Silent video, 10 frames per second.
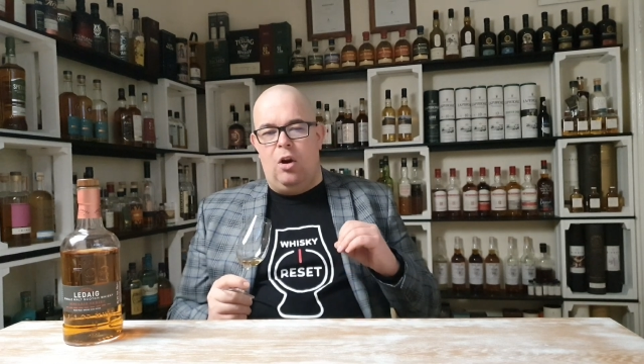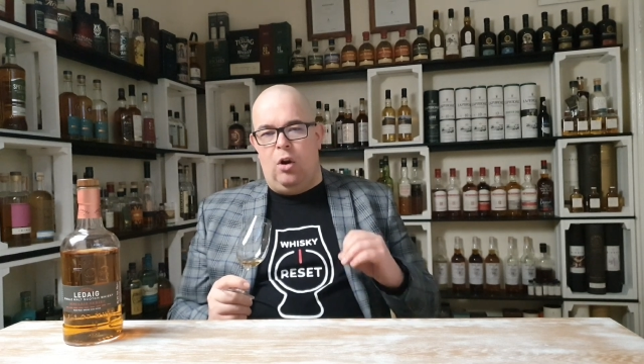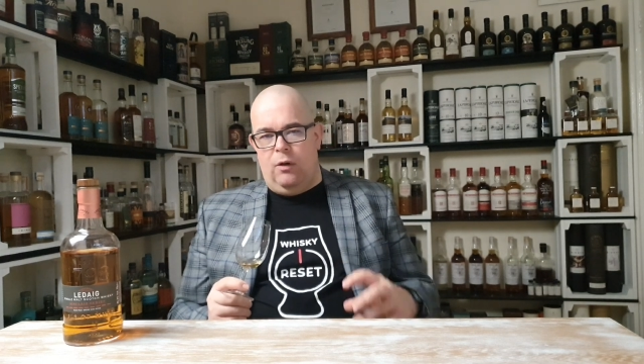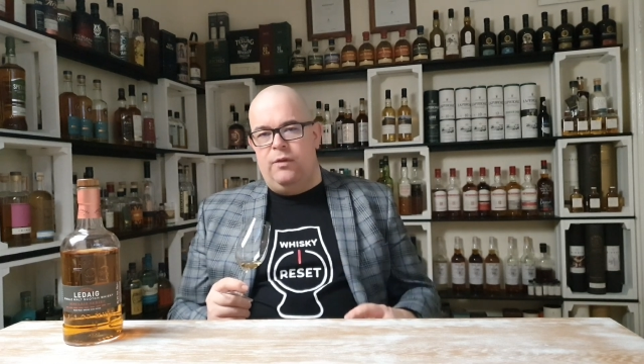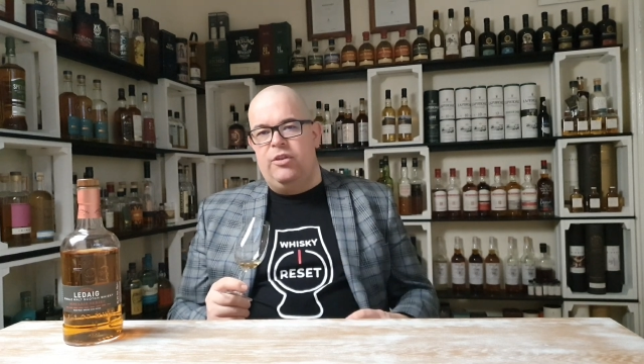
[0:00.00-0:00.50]

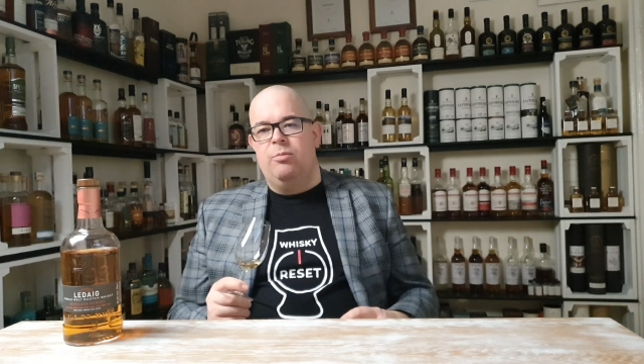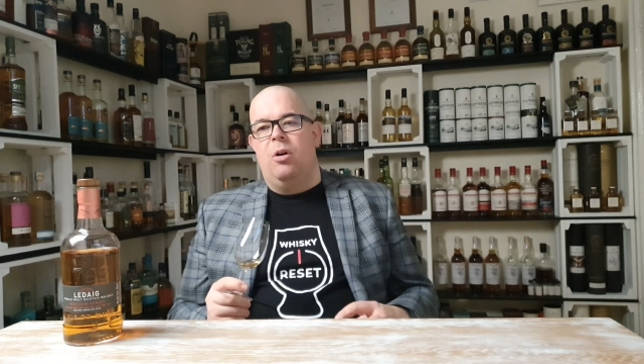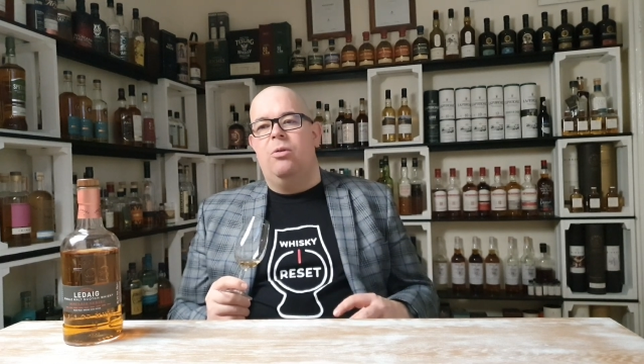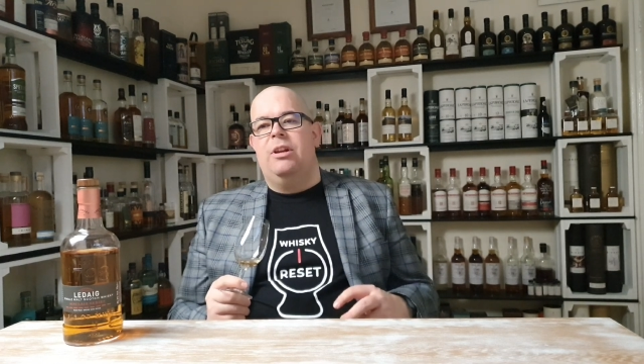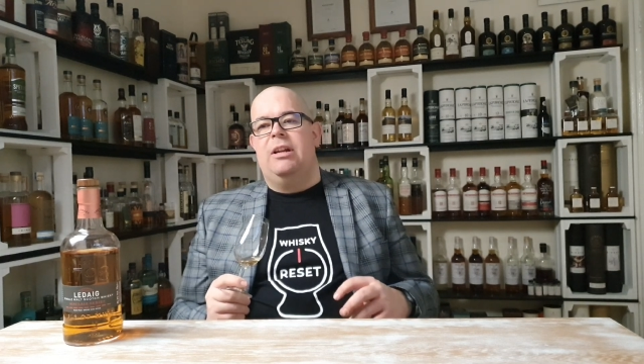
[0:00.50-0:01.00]
Lovely
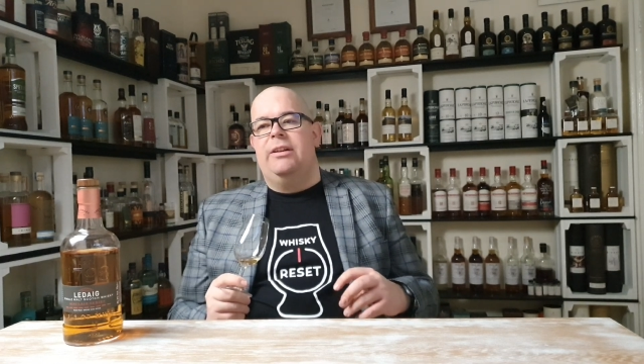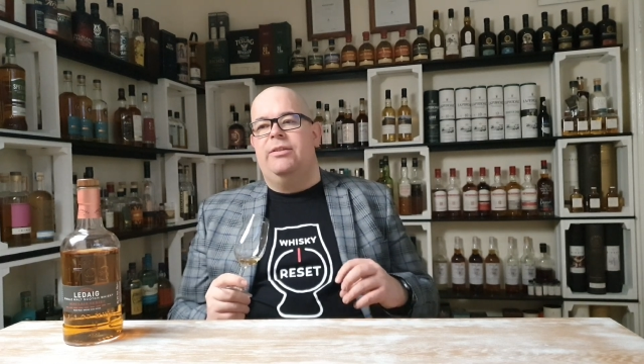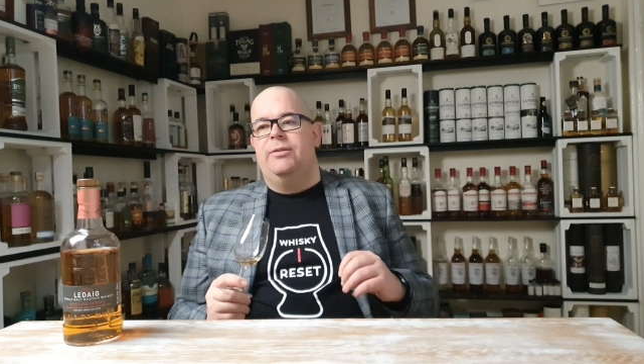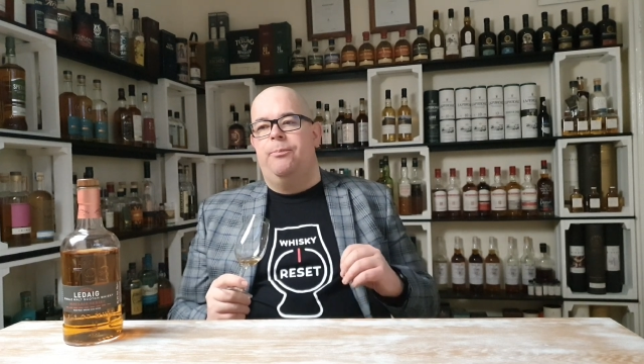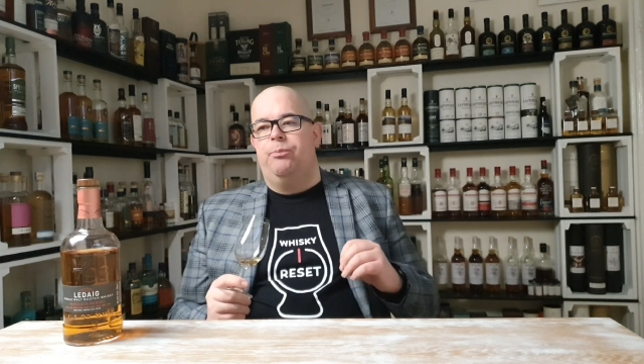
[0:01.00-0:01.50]

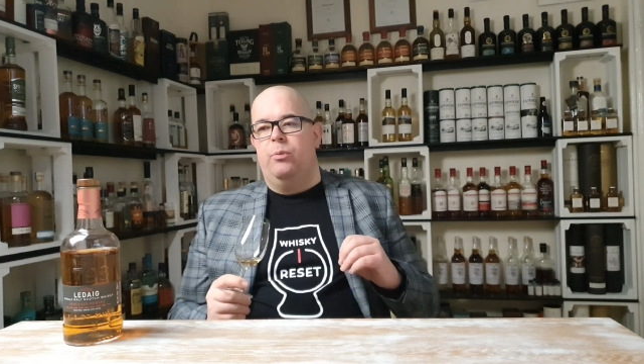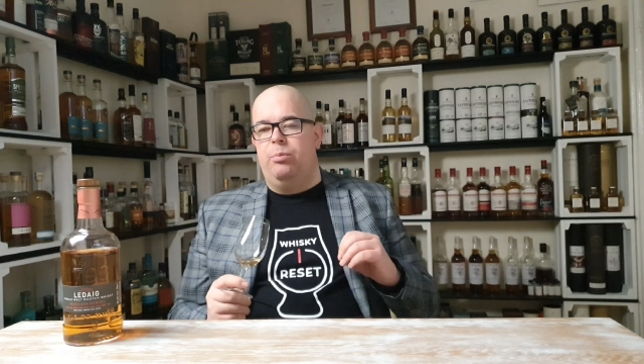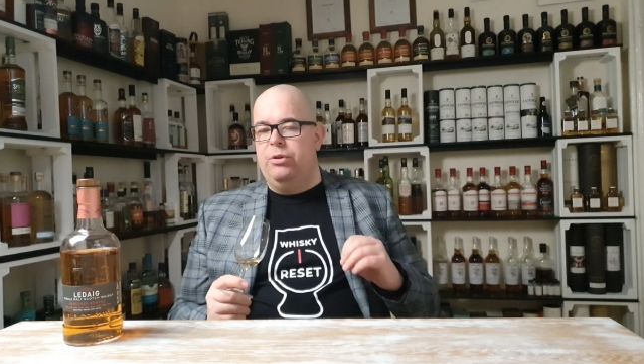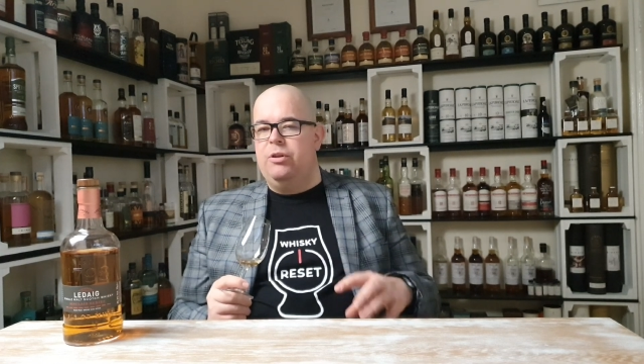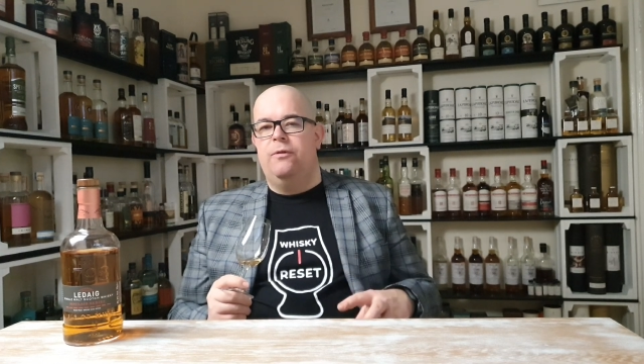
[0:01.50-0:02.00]
smokiness,
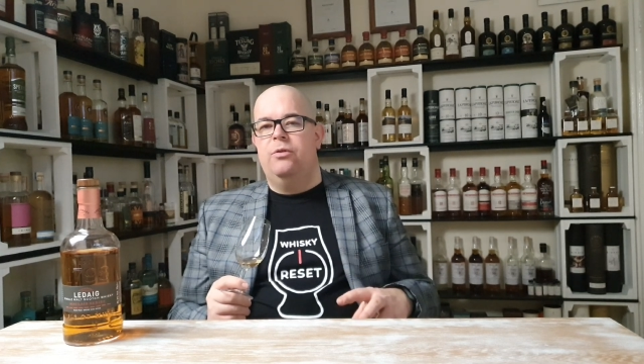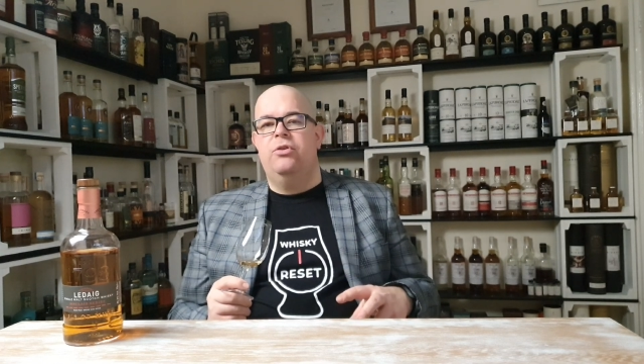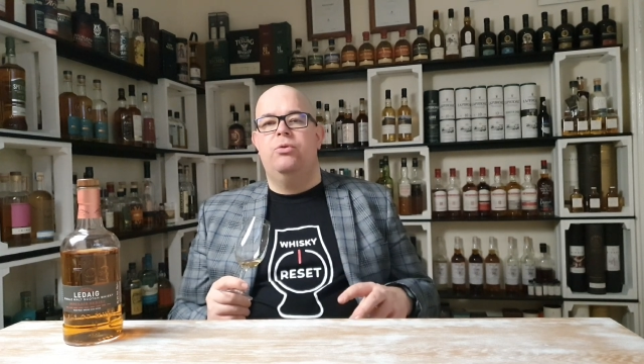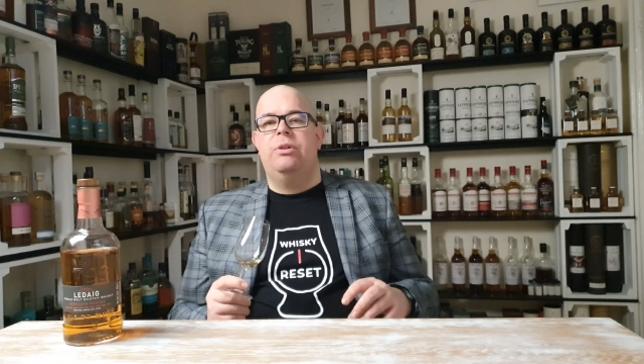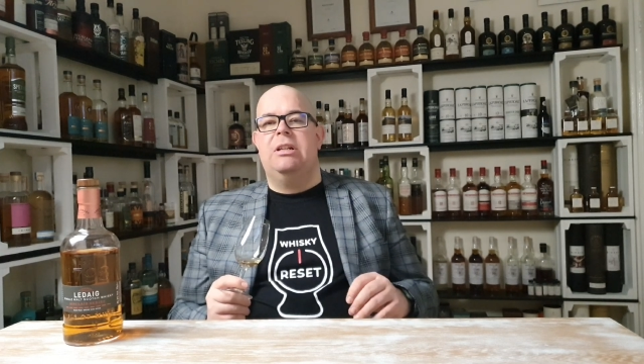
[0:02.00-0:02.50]
beautiful
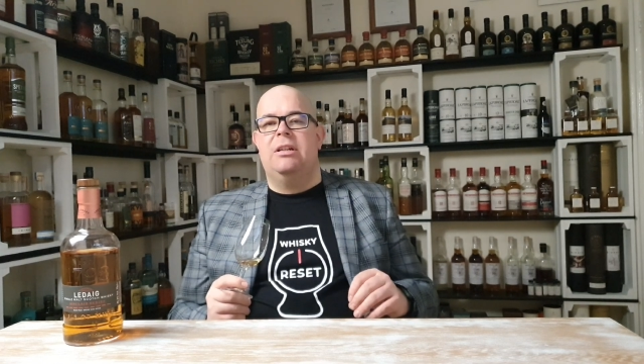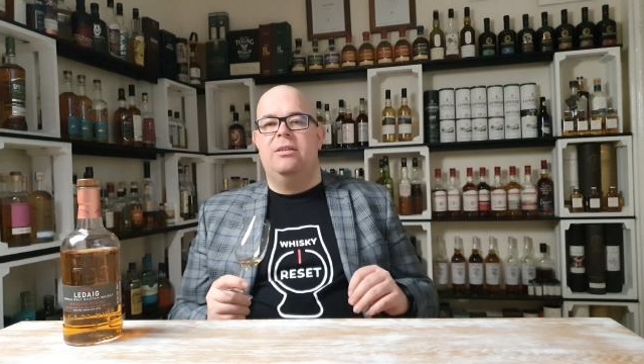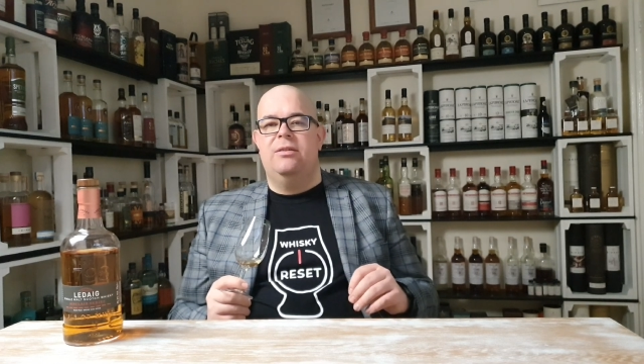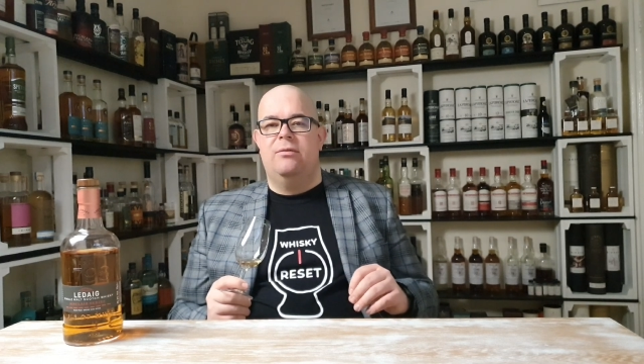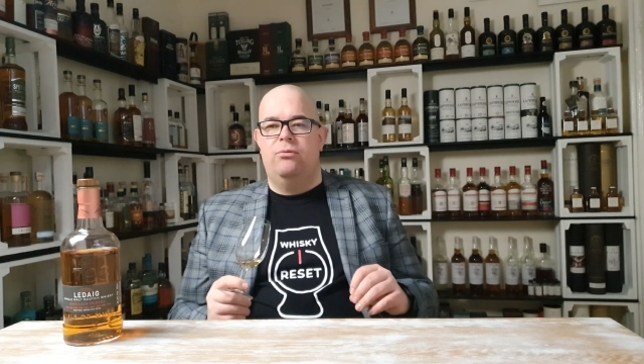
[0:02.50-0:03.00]

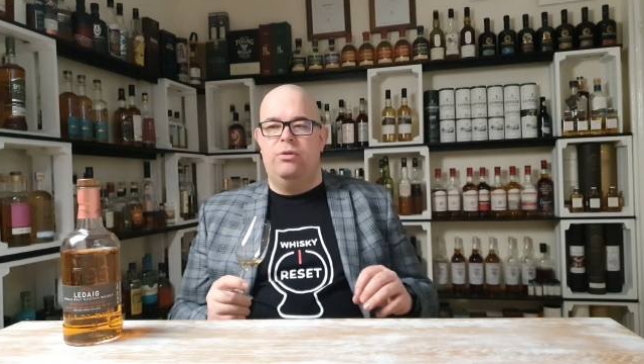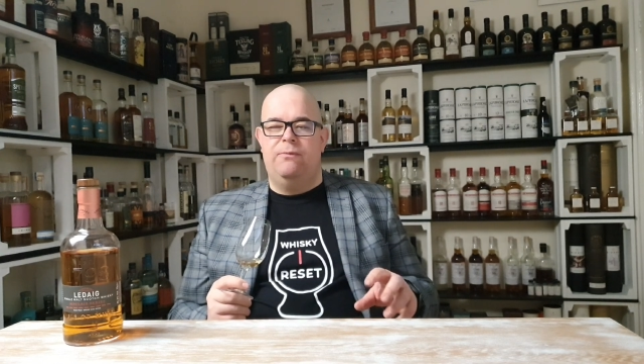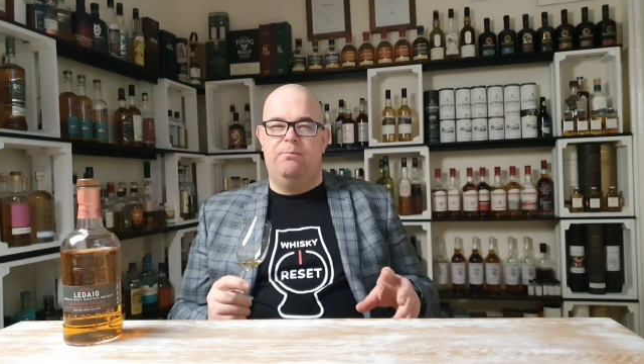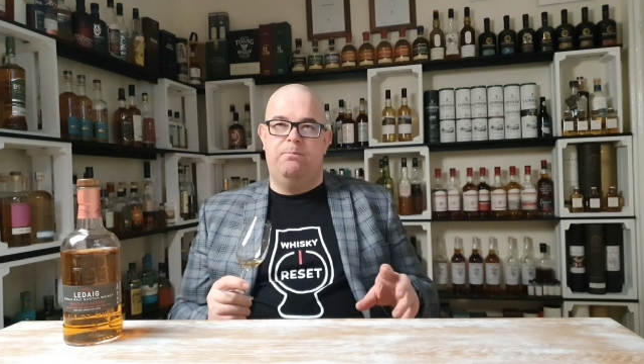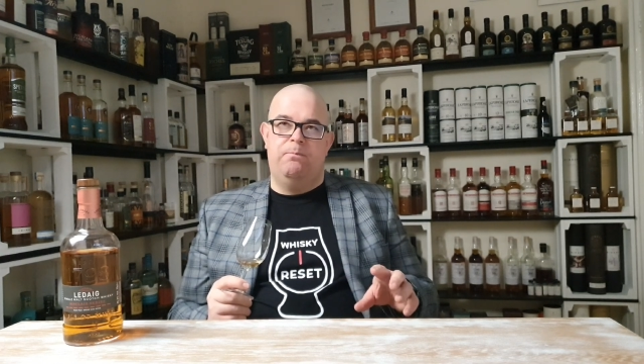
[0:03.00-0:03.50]
sweetness with,